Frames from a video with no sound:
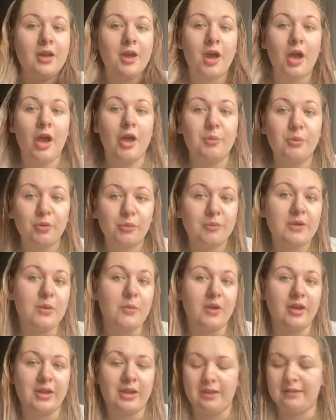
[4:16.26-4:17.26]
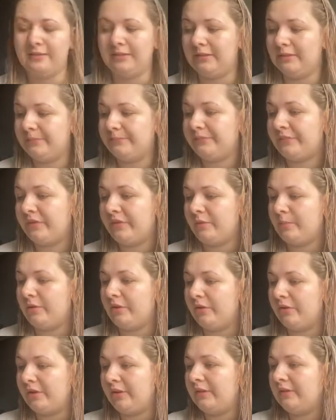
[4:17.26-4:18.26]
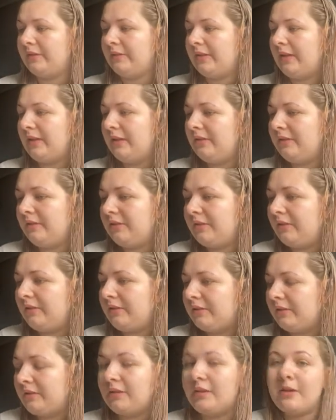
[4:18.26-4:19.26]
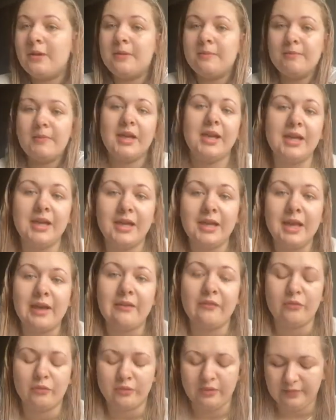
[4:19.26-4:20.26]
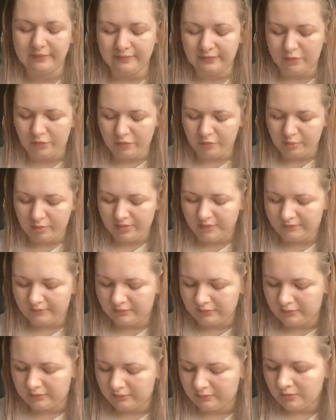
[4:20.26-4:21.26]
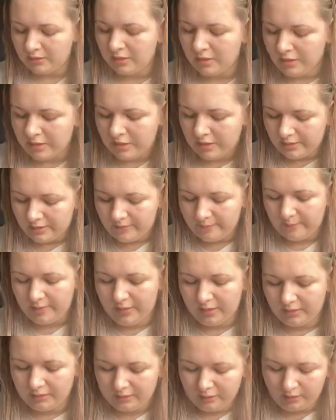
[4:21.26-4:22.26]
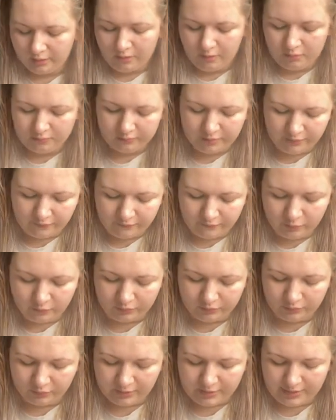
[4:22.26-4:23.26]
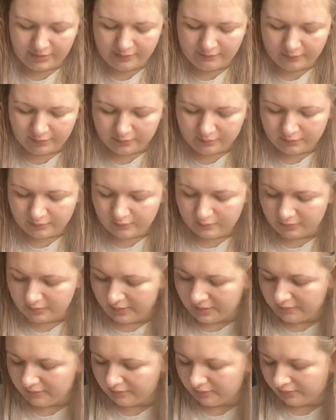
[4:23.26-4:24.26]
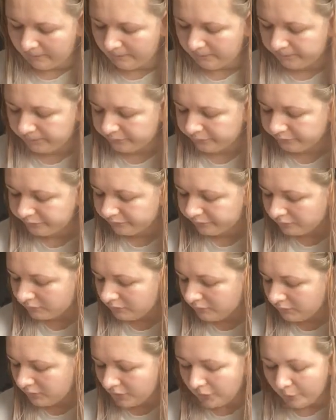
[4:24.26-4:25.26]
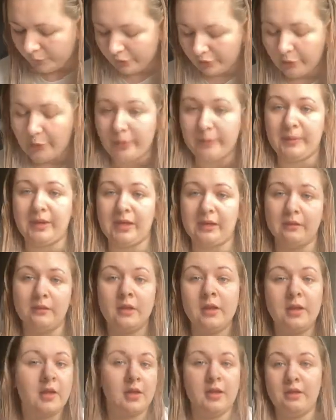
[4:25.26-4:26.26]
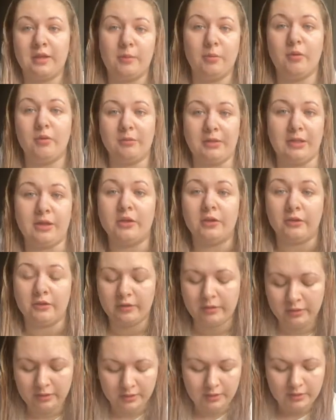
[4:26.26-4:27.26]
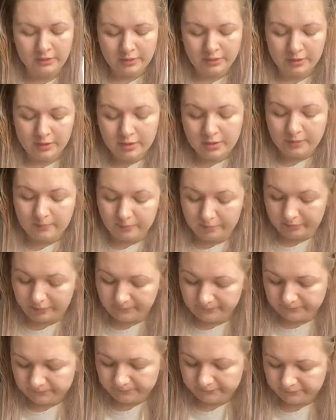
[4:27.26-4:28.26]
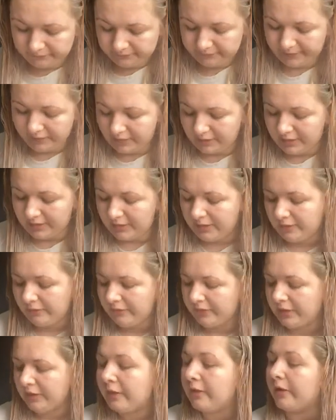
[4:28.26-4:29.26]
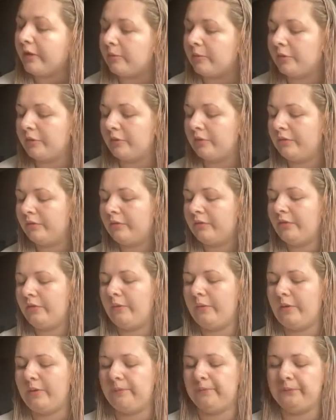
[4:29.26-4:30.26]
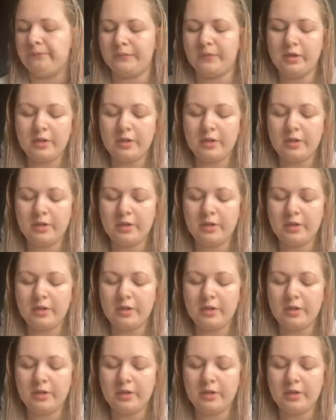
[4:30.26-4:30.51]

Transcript: I probably won't get it to be honest that is just me everyone is their own person I mean they can't really force you to have it can they Oh, I mean they probably could but yeah, I think I'm going to um,